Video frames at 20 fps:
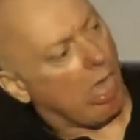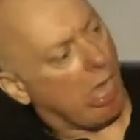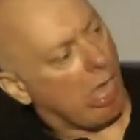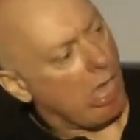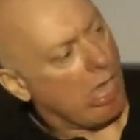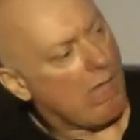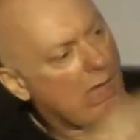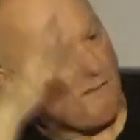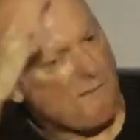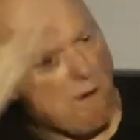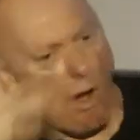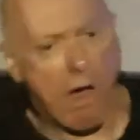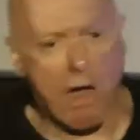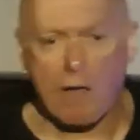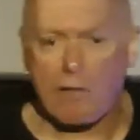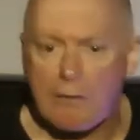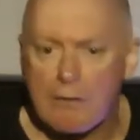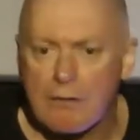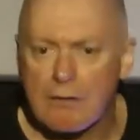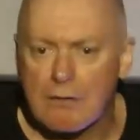Verse
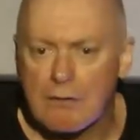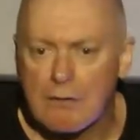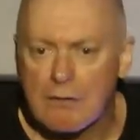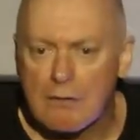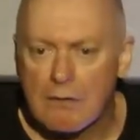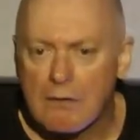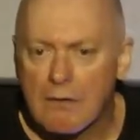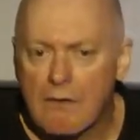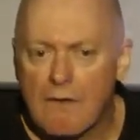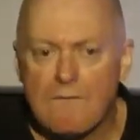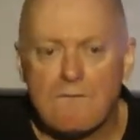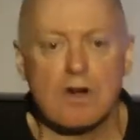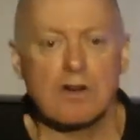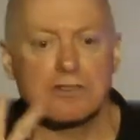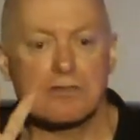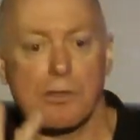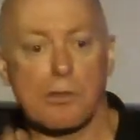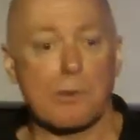3 then says,